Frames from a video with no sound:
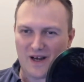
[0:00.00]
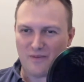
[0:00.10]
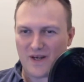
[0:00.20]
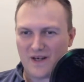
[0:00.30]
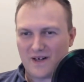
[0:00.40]

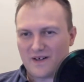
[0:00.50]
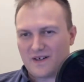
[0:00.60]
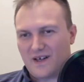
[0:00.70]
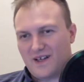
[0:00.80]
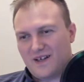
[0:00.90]
I'm here,
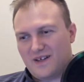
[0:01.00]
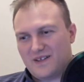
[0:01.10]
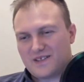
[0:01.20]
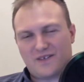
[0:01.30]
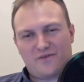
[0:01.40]
and
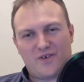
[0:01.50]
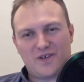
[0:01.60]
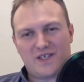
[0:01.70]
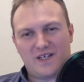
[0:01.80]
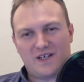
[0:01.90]
this is the
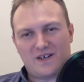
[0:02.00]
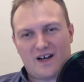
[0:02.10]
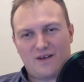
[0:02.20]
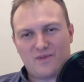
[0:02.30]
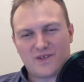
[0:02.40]
first year
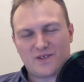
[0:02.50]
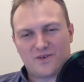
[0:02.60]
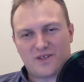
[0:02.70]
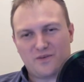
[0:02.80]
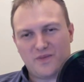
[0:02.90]
I am on
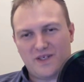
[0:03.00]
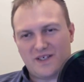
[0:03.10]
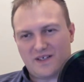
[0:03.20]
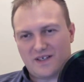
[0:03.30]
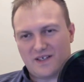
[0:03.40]
social
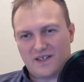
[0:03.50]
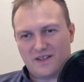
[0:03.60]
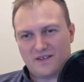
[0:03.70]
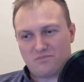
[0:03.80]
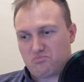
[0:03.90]
media,
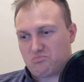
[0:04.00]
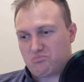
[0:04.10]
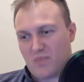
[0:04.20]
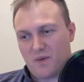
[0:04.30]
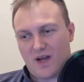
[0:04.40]
and
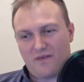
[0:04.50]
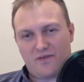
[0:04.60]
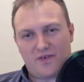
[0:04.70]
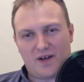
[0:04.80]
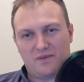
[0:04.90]
I'm having
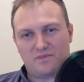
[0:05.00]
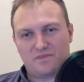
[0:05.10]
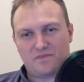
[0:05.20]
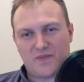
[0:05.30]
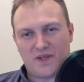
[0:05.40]
fun.
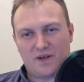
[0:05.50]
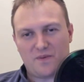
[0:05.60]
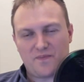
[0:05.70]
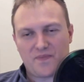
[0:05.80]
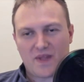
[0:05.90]
You
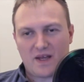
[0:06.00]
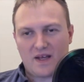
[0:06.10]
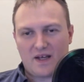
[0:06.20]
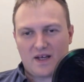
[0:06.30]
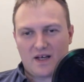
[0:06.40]

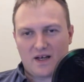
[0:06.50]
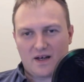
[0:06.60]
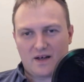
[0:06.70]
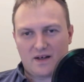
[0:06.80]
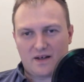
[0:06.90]

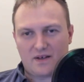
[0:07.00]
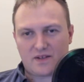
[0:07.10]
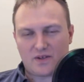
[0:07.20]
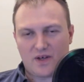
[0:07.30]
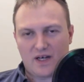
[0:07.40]
know.
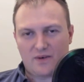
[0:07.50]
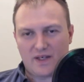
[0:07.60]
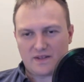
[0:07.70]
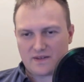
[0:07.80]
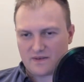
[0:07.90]
So,
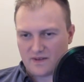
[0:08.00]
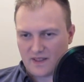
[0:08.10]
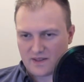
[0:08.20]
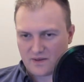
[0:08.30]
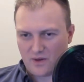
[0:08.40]
anyways,
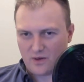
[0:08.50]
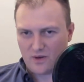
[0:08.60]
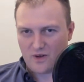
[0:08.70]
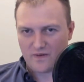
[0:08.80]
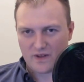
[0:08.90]
let's
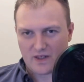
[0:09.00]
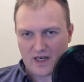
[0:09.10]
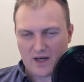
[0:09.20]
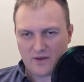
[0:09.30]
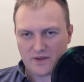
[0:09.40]
go over
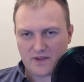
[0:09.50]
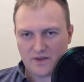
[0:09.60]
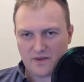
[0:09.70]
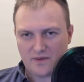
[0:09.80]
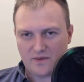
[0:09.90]
how
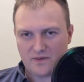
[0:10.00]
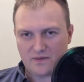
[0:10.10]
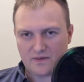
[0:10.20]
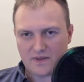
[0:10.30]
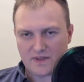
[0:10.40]
to
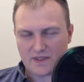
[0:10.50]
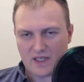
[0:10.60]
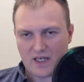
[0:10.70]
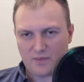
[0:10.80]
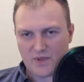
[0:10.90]

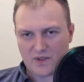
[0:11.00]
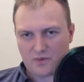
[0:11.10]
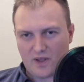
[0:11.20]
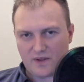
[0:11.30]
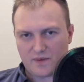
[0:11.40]
set up this
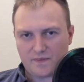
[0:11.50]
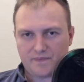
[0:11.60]
wallet.